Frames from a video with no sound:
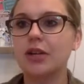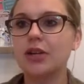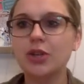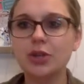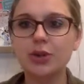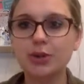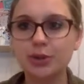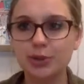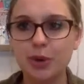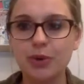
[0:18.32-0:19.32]

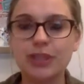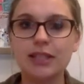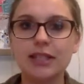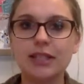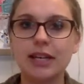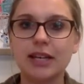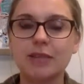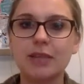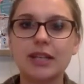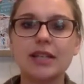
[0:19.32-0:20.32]
Huge bonuses that
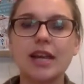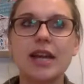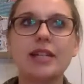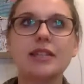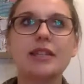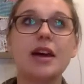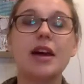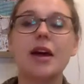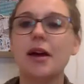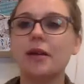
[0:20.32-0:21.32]
can be attained,
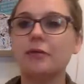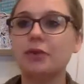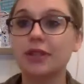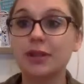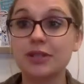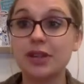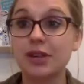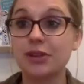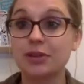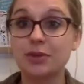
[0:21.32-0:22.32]

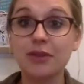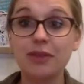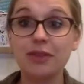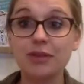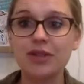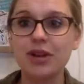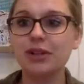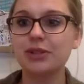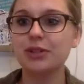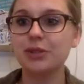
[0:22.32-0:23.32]
$4,000 to
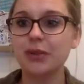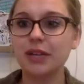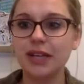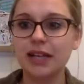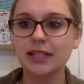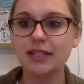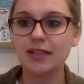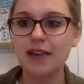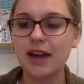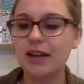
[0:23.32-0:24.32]
$12,000. So we're going to get into
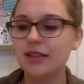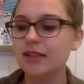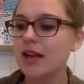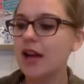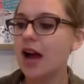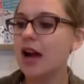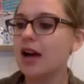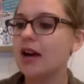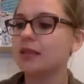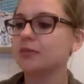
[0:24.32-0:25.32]
that.
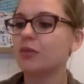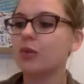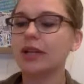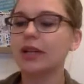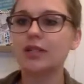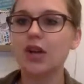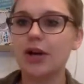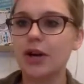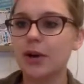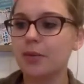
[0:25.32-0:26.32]
We're going to
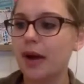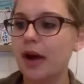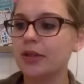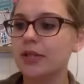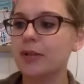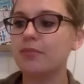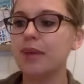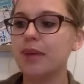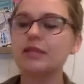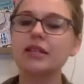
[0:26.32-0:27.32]
talk about some
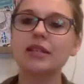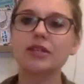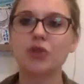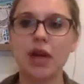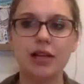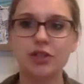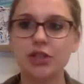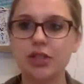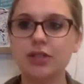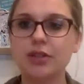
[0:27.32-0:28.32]
basic
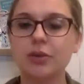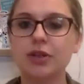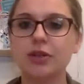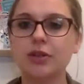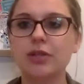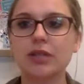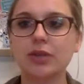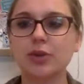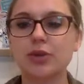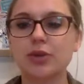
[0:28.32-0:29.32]
strategies with using
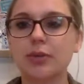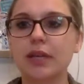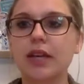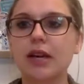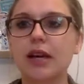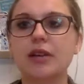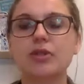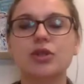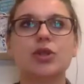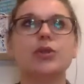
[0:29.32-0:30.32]
social media
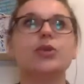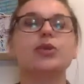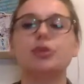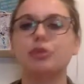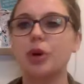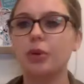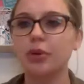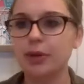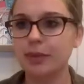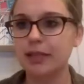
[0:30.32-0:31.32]
to grow
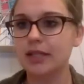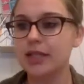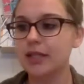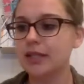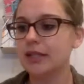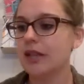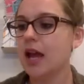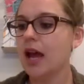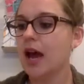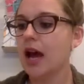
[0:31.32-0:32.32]
your business.
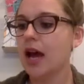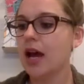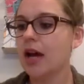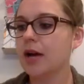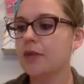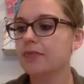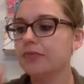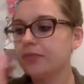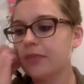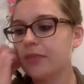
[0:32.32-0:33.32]

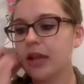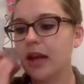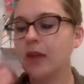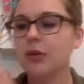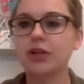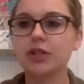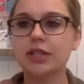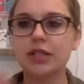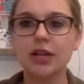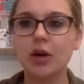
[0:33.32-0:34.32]
And we're just
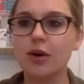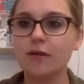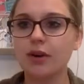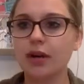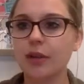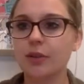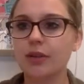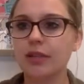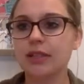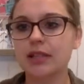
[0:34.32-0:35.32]
going to go over a couple
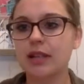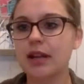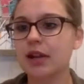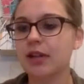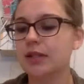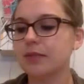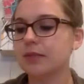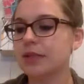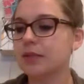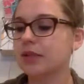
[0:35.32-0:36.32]
things there, some
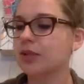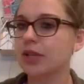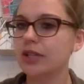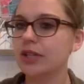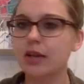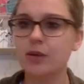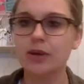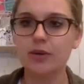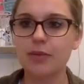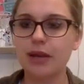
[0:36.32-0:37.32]
tips and tricks that I want
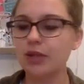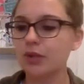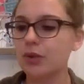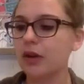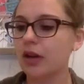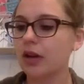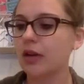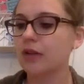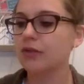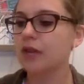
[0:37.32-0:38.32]
to remind you all
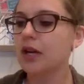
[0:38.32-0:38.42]
of.